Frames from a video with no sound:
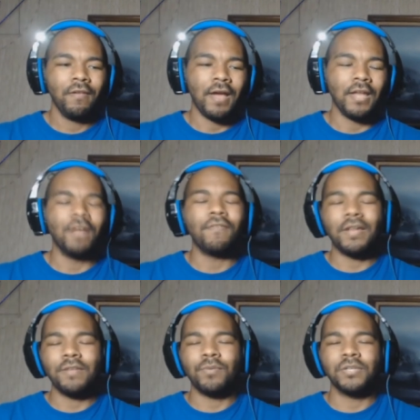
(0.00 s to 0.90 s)
I love
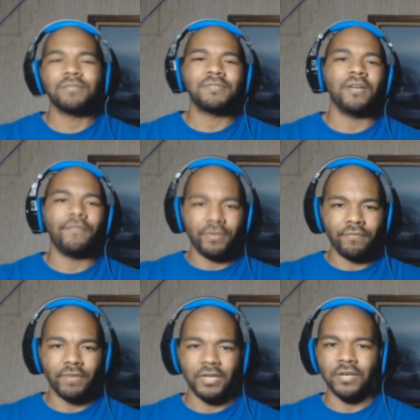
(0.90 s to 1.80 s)
how he puts himself in the
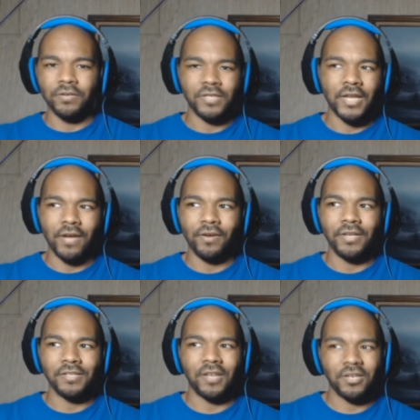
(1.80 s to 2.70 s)
videos now. And
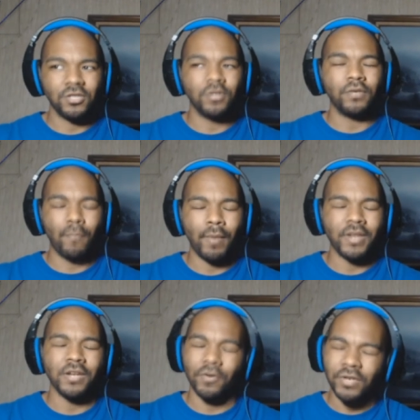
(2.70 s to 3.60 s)
it's like shows everybody,
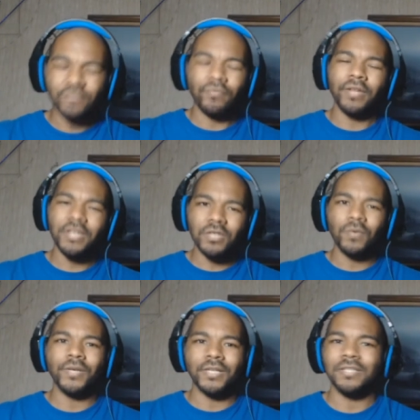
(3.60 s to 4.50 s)
you know, he's really
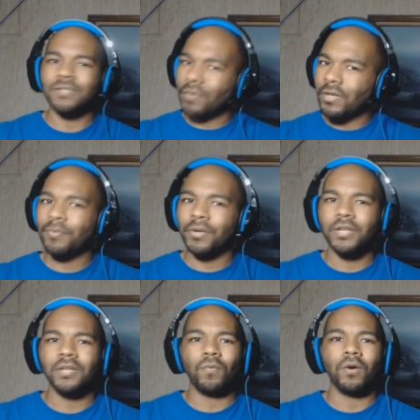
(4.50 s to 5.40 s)
doing this. He's really putting
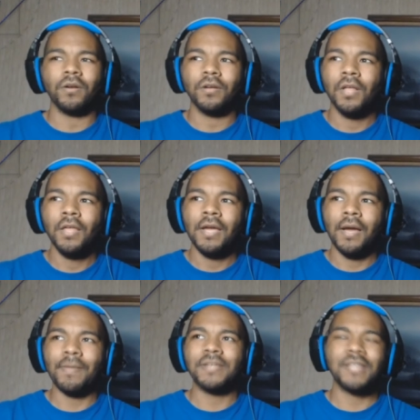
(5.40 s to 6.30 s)
in the work.
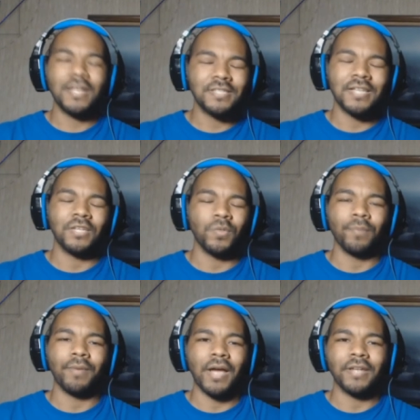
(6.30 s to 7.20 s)
I'm not saying he's not doing it
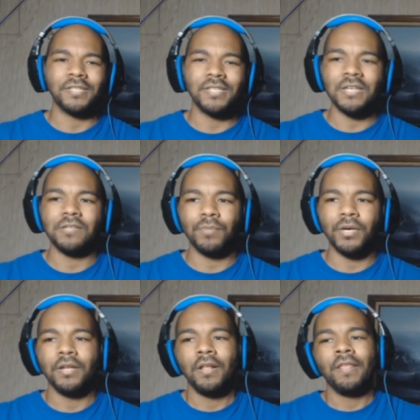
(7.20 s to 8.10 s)
behind the scenes,
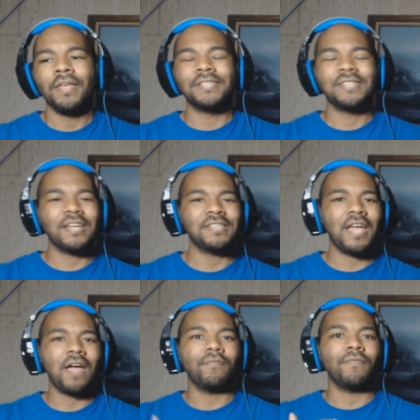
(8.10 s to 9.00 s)
but it's nice to
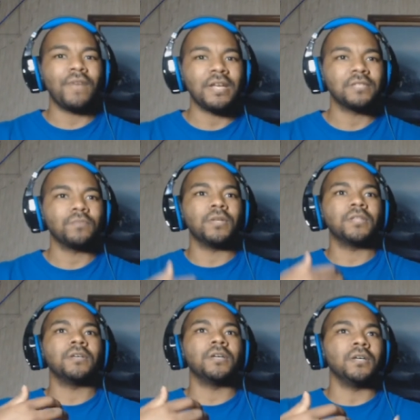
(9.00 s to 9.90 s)
have a face with
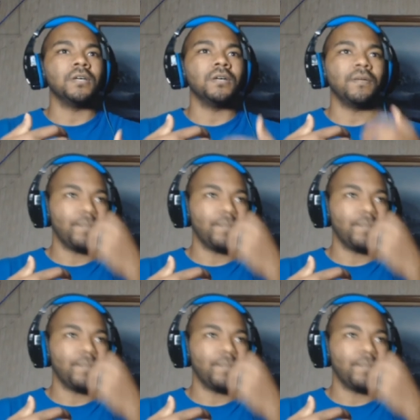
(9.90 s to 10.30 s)
the,